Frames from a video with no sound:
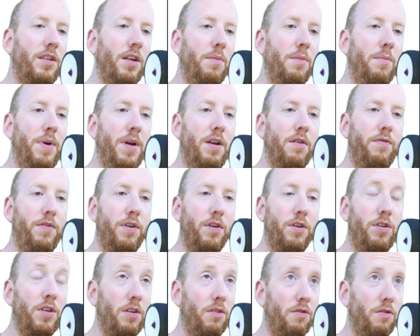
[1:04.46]
a bit of
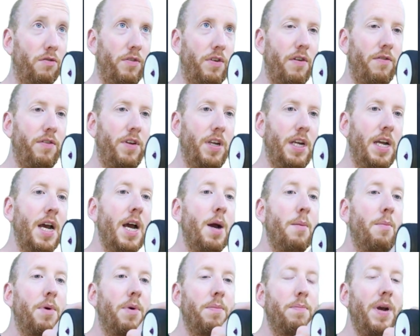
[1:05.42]
your center of gravity,
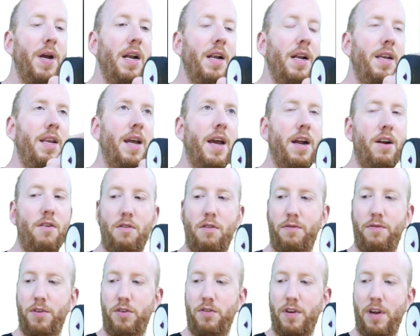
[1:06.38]
but mainly the angle
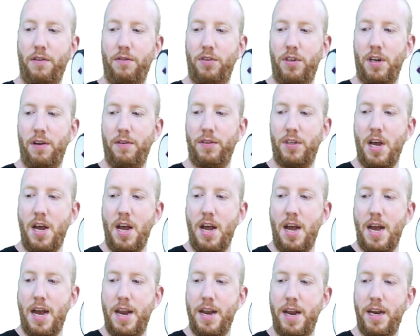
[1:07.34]
of the drive shafts,
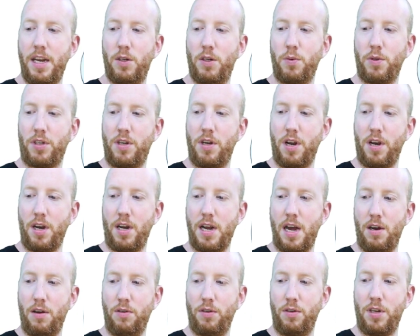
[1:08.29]
and that is what's going to
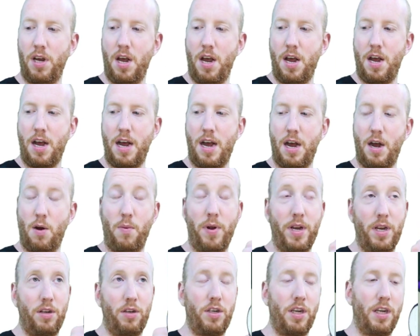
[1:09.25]
count
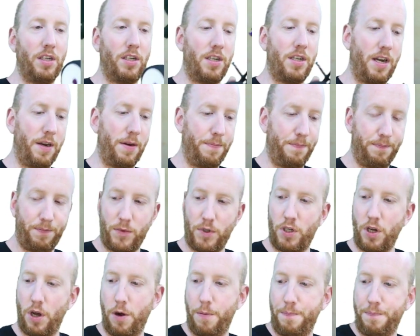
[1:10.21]
when you change that.
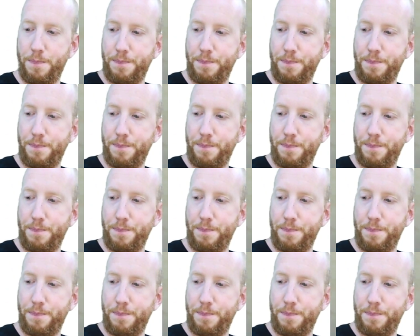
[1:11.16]
So